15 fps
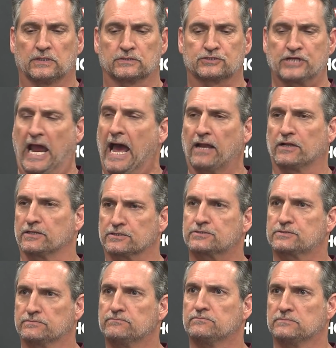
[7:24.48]

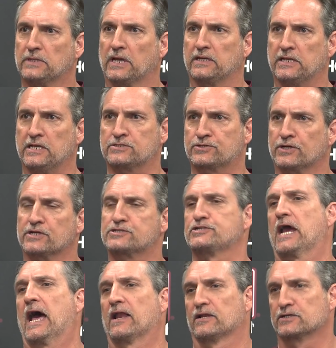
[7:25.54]
challenged. And he's going to
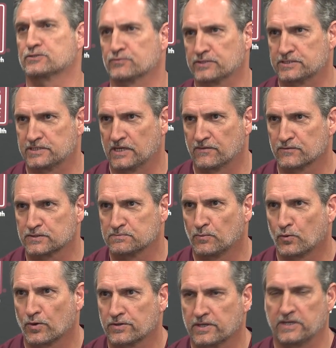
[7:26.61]
challenge receivers
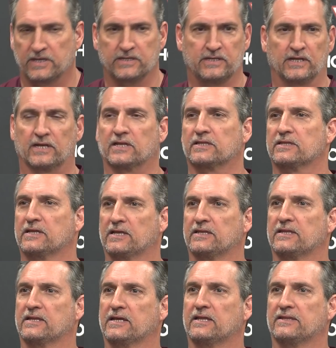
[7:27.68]
more than he did
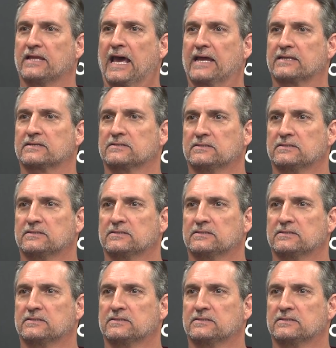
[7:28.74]
in that